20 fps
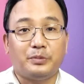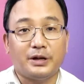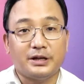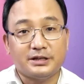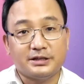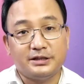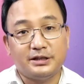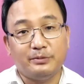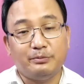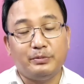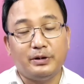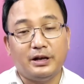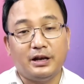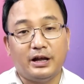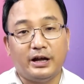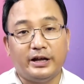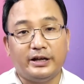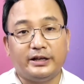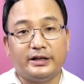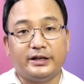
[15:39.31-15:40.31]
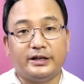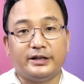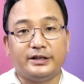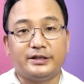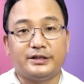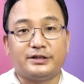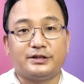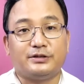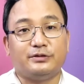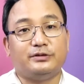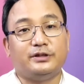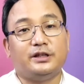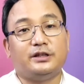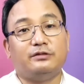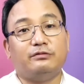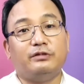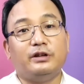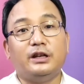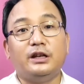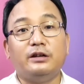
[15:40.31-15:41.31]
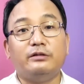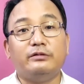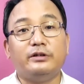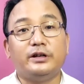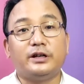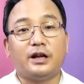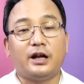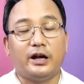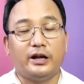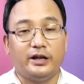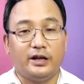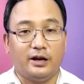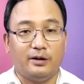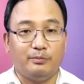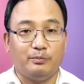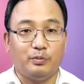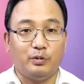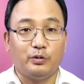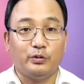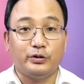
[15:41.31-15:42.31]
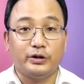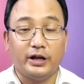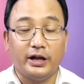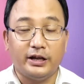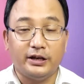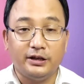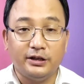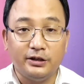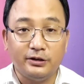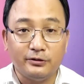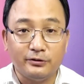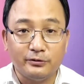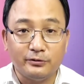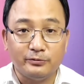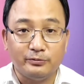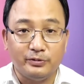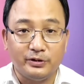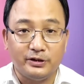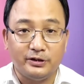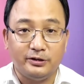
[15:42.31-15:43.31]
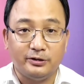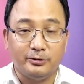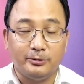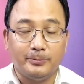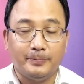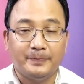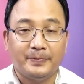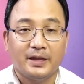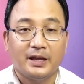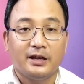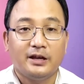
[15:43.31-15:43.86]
press the bell icon so that whenever I upload a new video